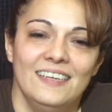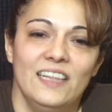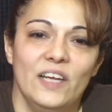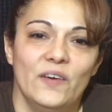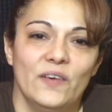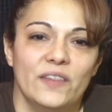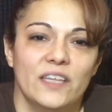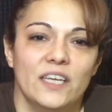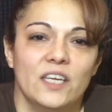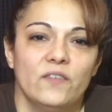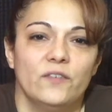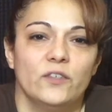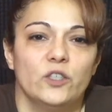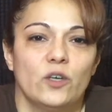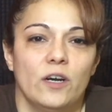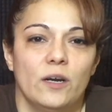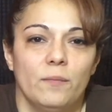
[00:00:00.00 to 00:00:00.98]
Hello, and thank you
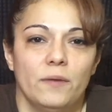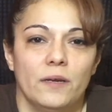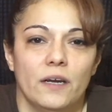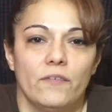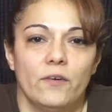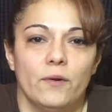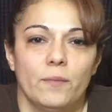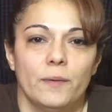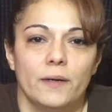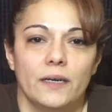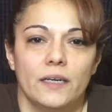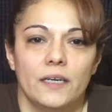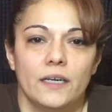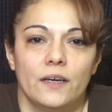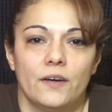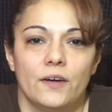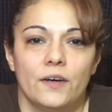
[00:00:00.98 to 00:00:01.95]
for joining me,
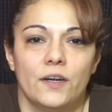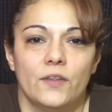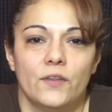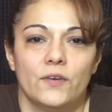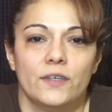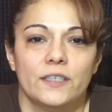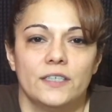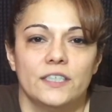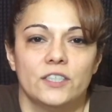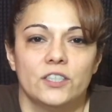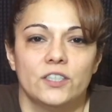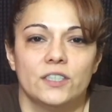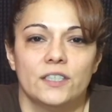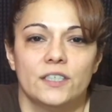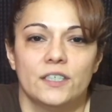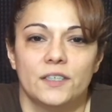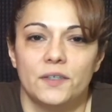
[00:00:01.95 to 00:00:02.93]
everybody, on another
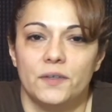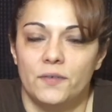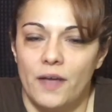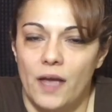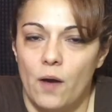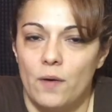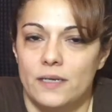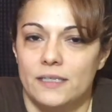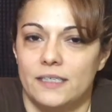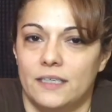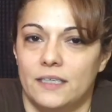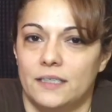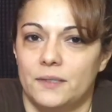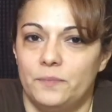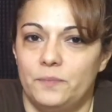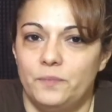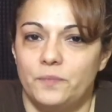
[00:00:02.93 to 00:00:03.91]
edition of How I
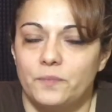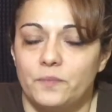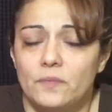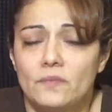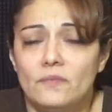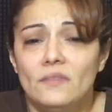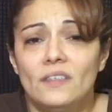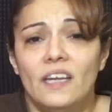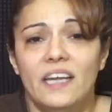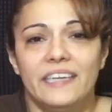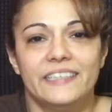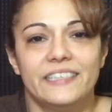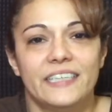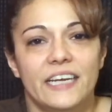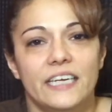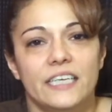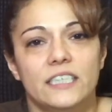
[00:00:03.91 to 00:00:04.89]
See It. In
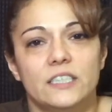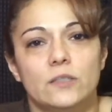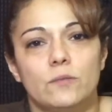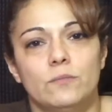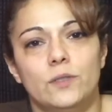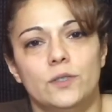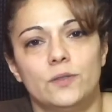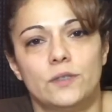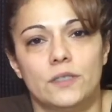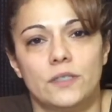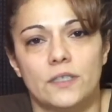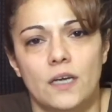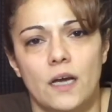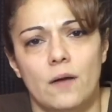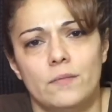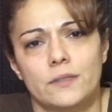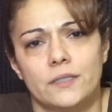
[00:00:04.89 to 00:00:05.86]
today's music
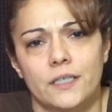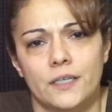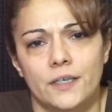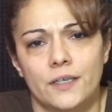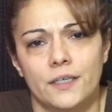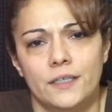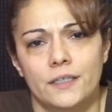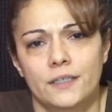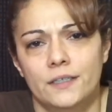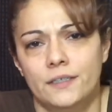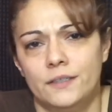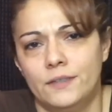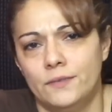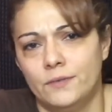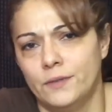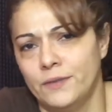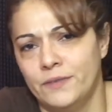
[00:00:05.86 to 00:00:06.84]
commentary,
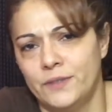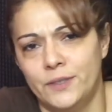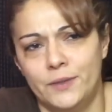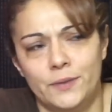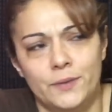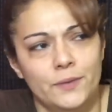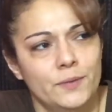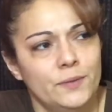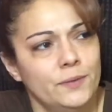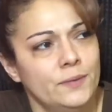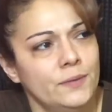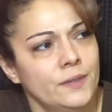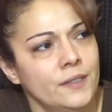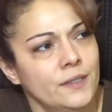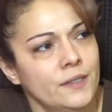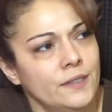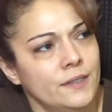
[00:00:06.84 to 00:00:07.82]
review,
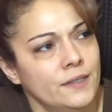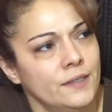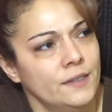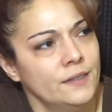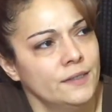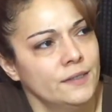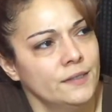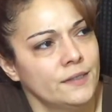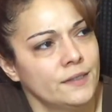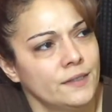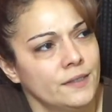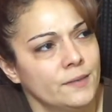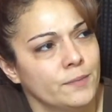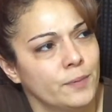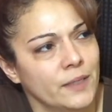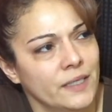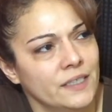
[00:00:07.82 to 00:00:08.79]

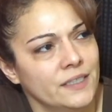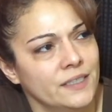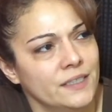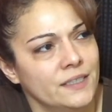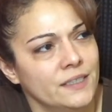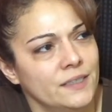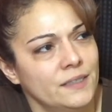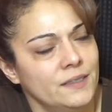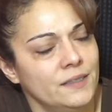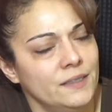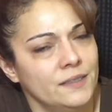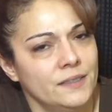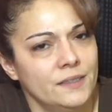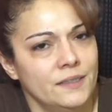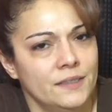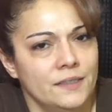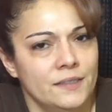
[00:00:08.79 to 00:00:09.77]
opinion,
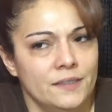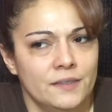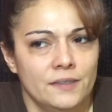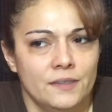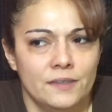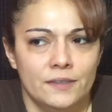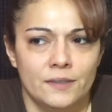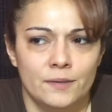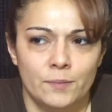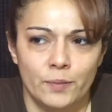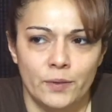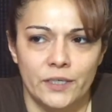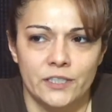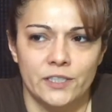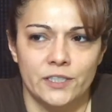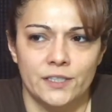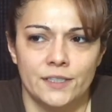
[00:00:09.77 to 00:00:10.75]

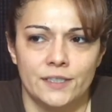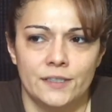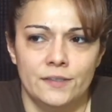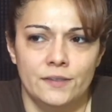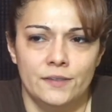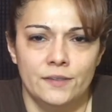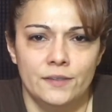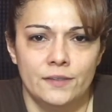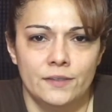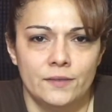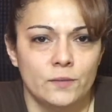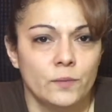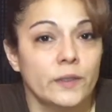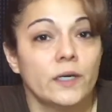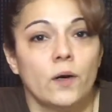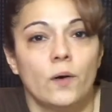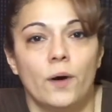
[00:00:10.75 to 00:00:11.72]
impression,
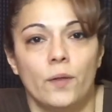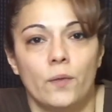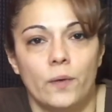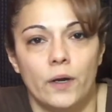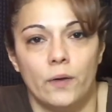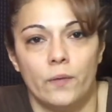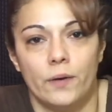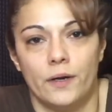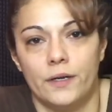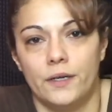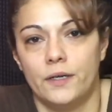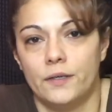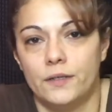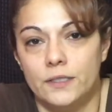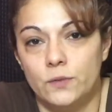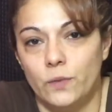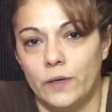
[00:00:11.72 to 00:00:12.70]
we can go all the way around
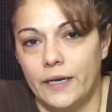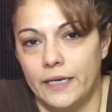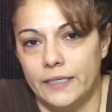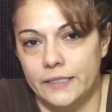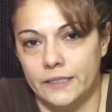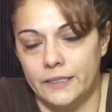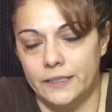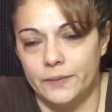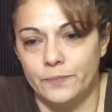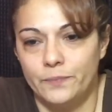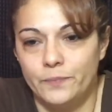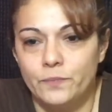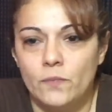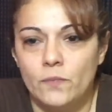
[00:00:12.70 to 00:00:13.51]
here. This way I see it.